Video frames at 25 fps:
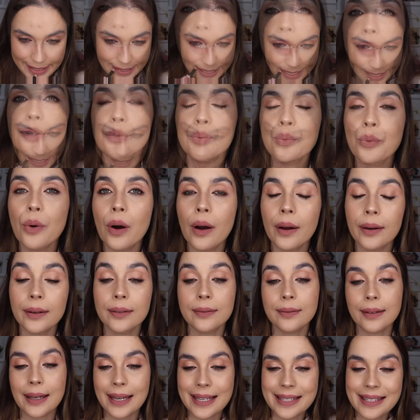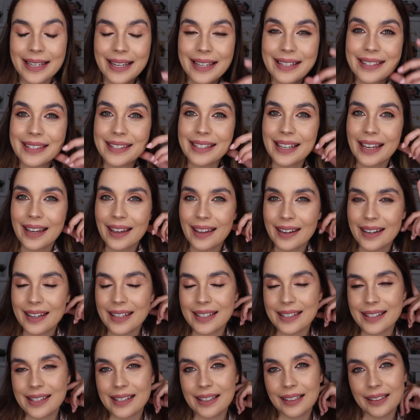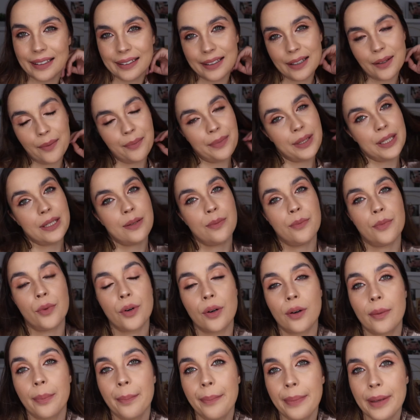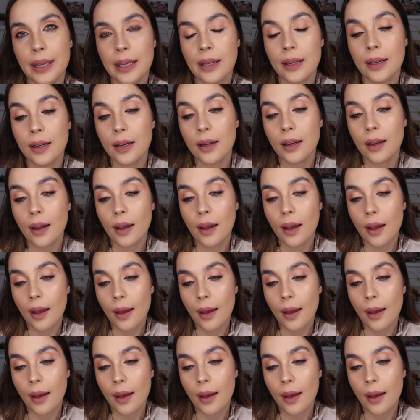This one, as I said, it's a little bit more pink,